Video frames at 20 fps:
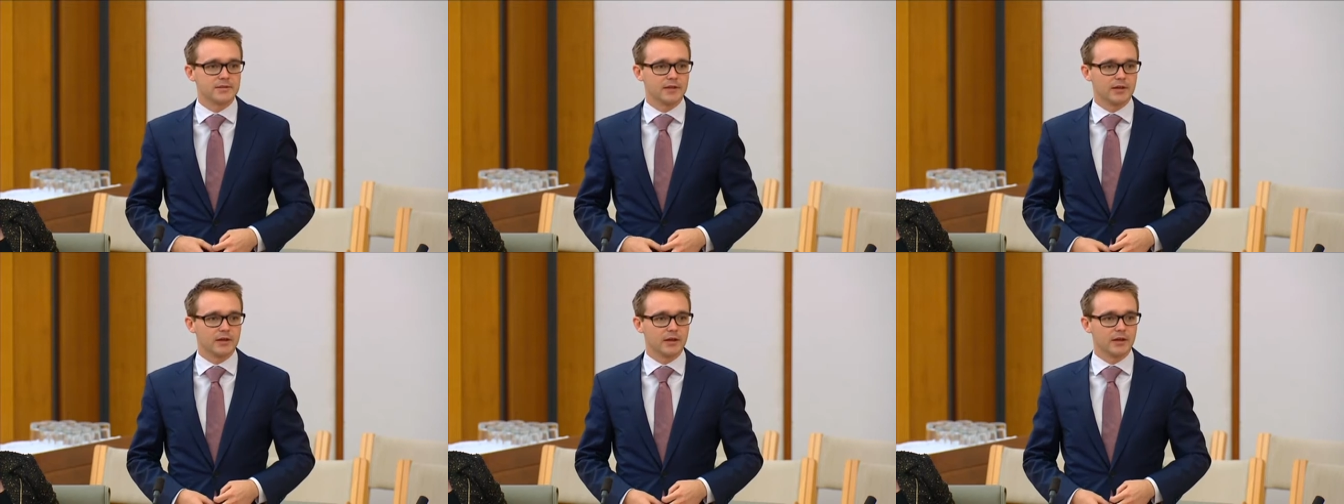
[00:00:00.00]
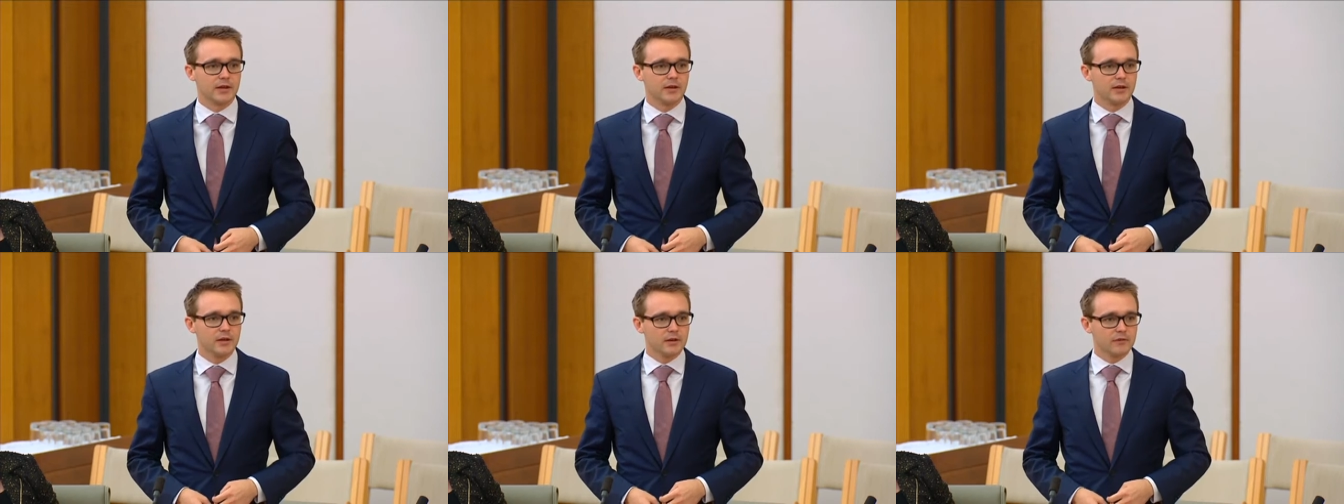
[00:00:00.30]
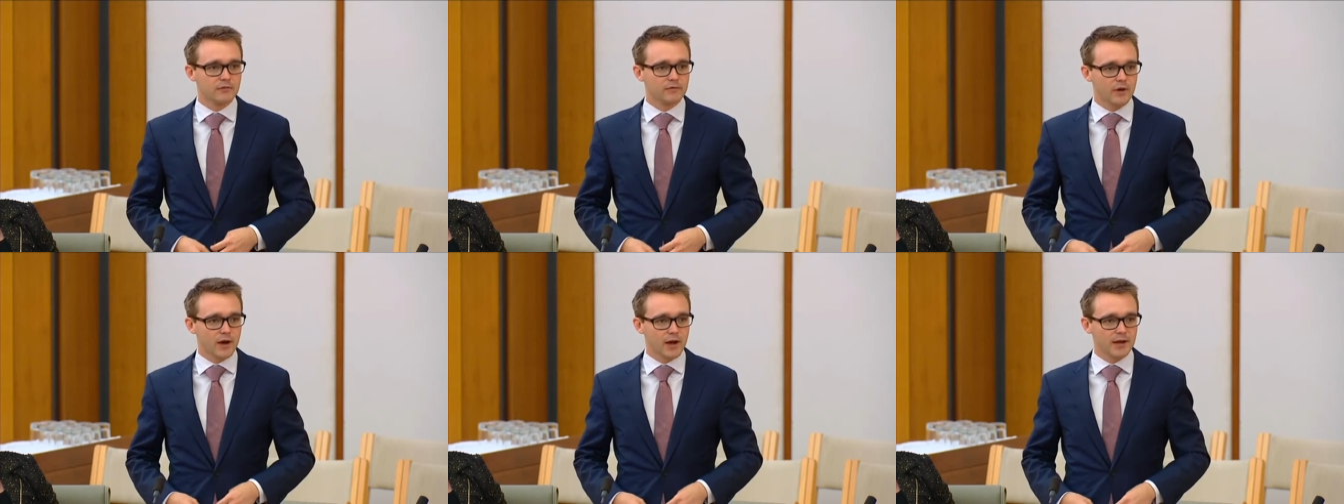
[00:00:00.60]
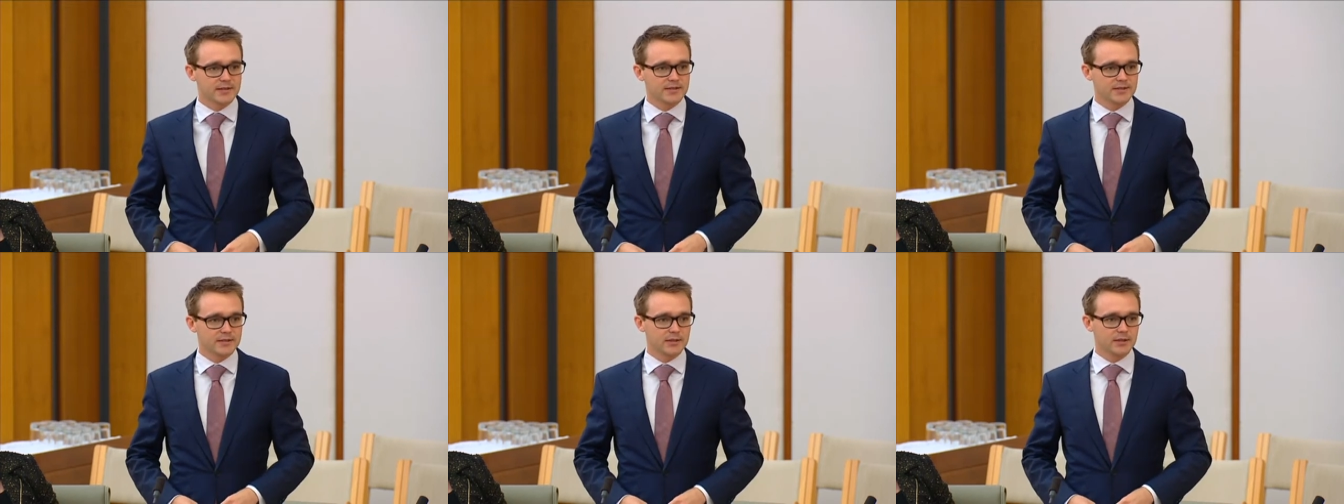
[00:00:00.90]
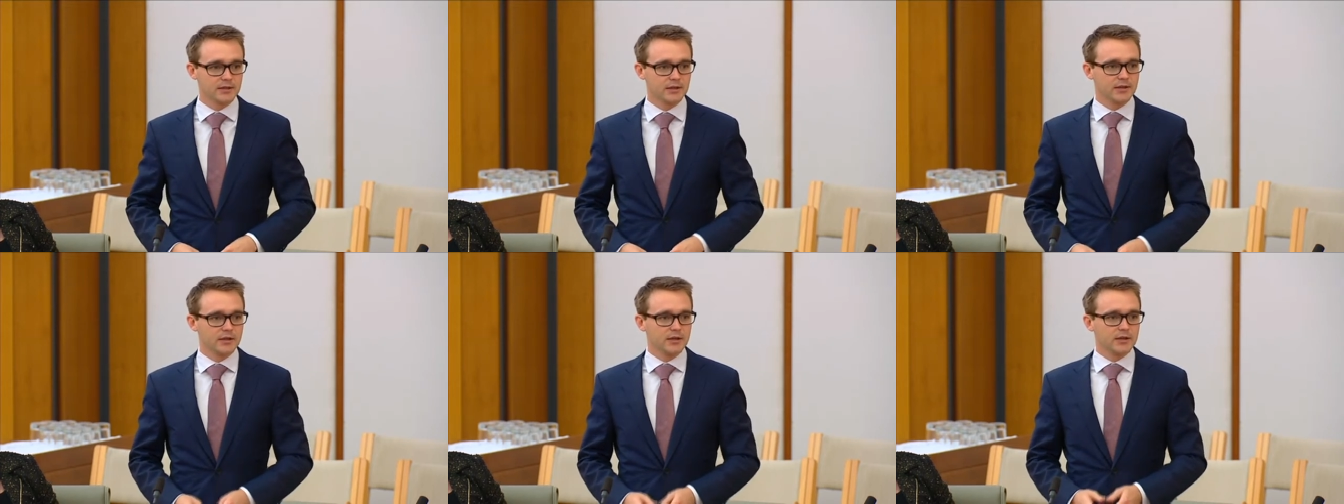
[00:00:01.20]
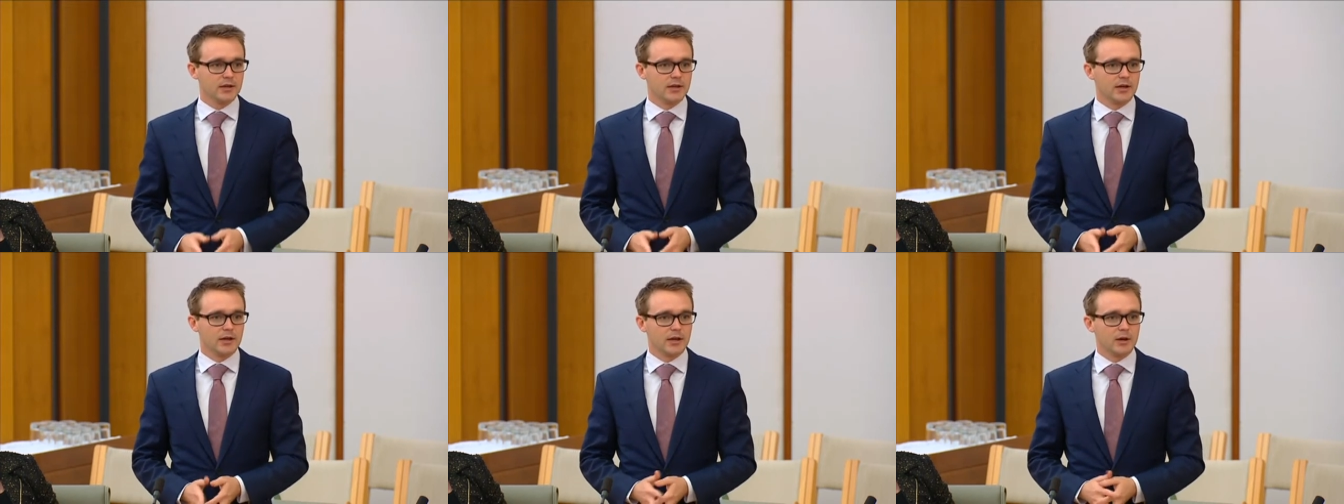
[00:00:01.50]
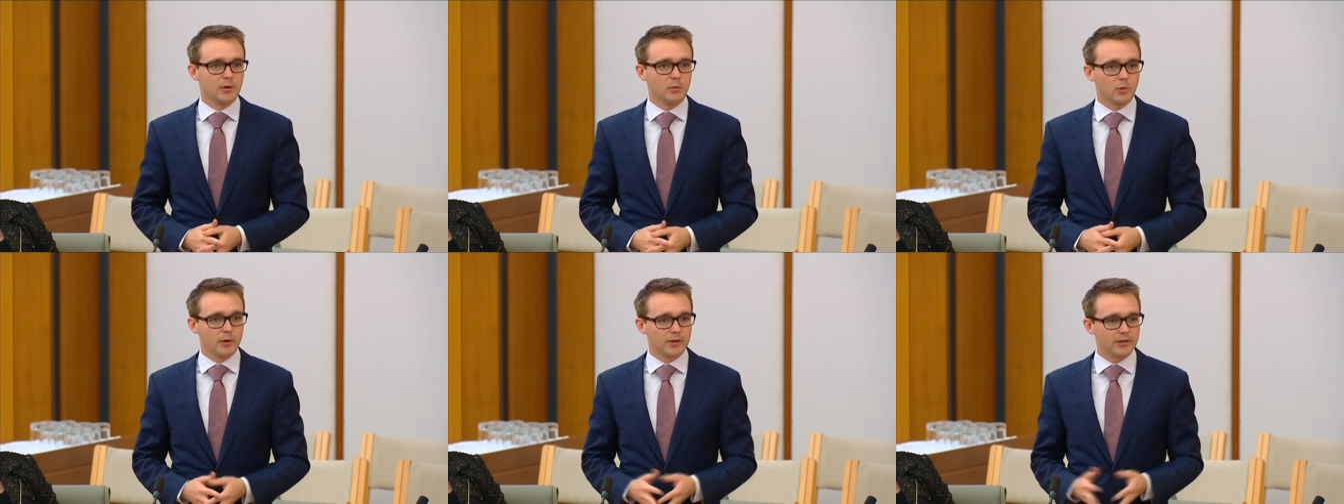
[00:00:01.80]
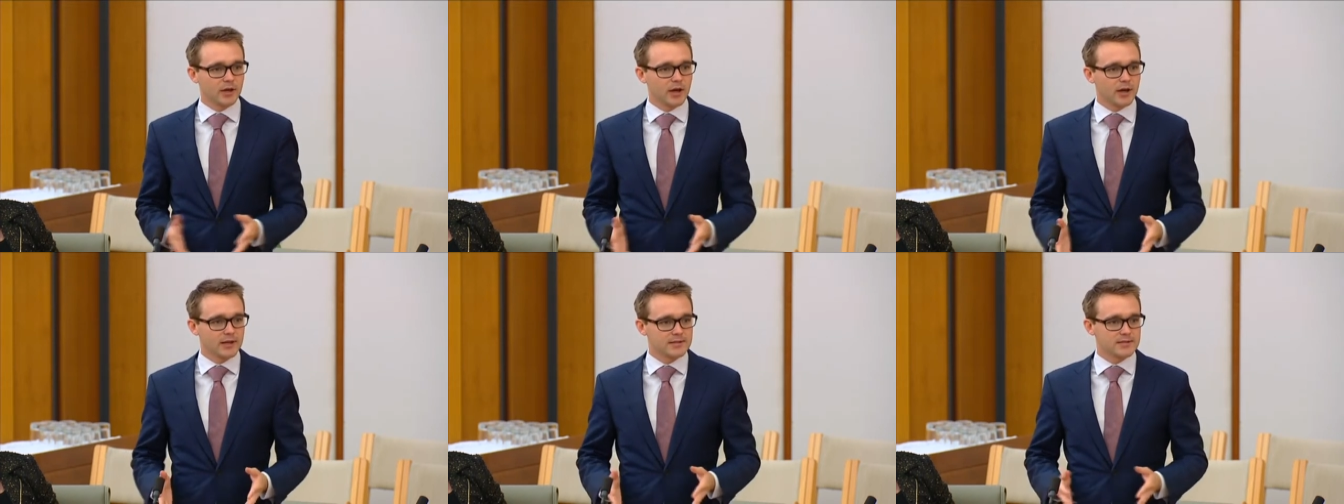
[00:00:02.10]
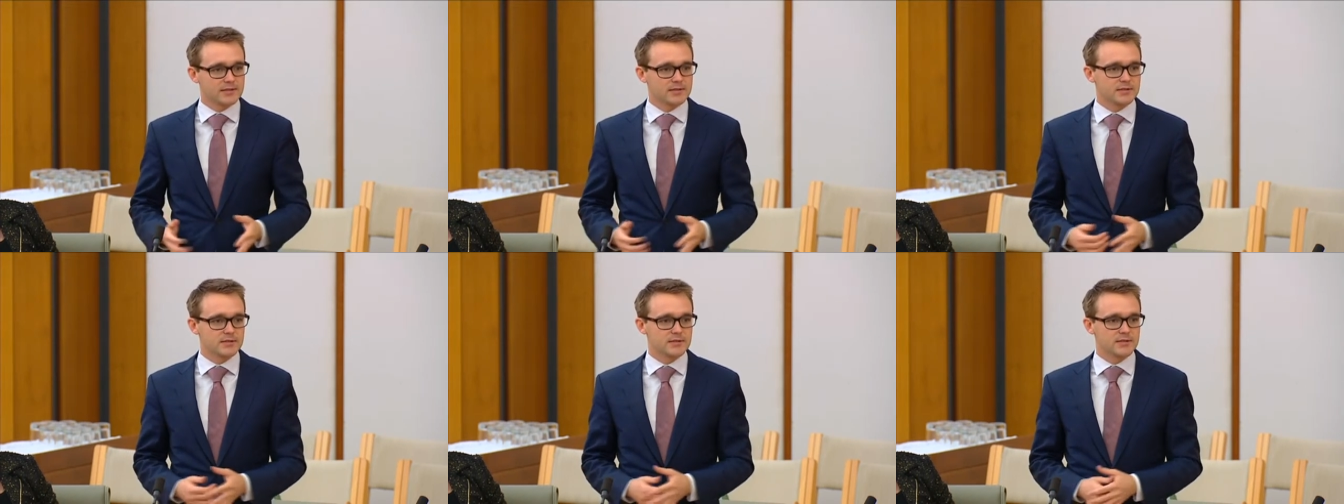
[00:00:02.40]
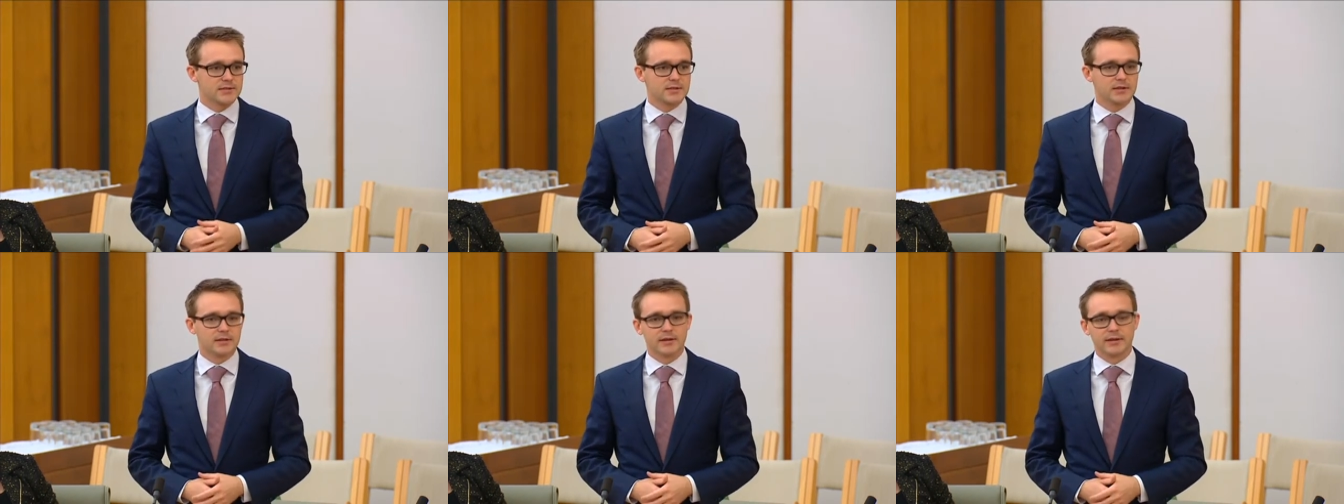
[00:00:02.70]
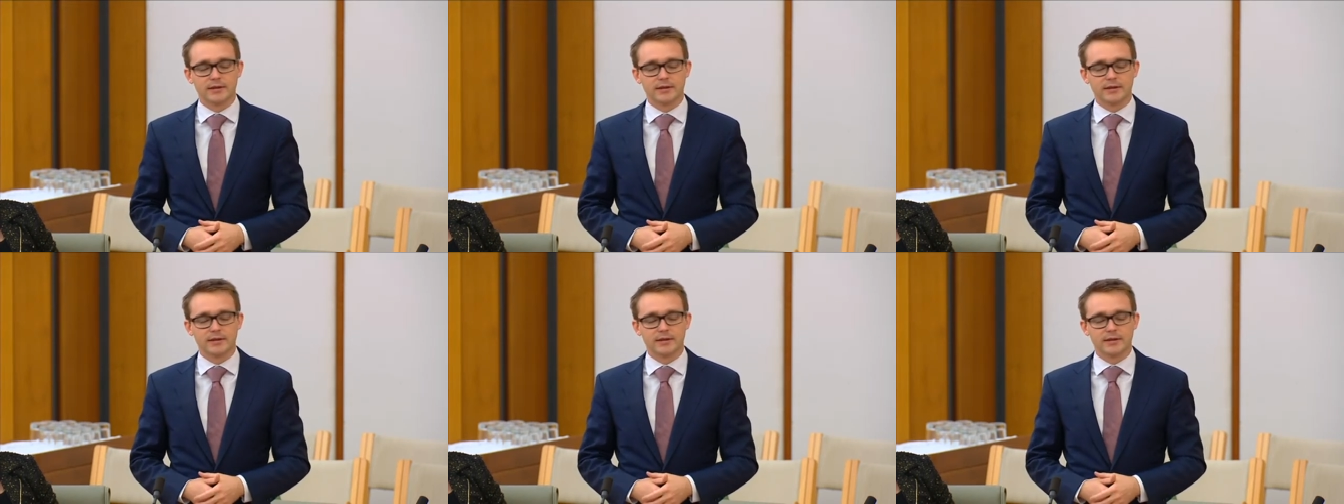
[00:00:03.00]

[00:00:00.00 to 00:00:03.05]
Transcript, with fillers: that are fighting uh, with ISIS